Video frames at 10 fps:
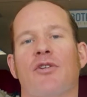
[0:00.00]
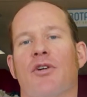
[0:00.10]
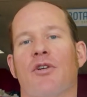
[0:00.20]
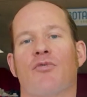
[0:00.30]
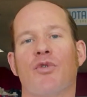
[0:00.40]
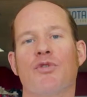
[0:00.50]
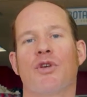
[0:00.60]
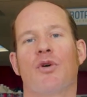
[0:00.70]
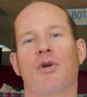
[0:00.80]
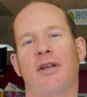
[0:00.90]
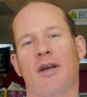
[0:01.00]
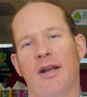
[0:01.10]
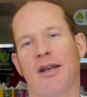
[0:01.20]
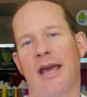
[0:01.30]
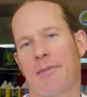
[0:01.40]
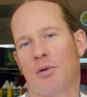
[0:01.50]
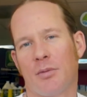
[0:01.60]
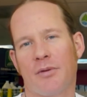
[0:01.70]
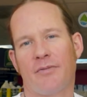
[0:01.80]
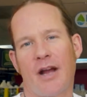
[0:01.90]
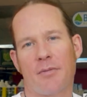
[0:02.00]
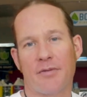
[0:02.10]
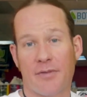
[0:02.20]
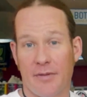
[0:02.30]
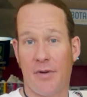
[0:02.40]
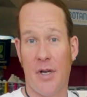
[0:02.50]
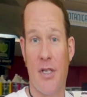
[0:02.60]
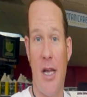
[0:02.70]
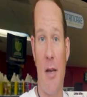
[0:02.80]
your root zone an uninhabitable environment for the fungus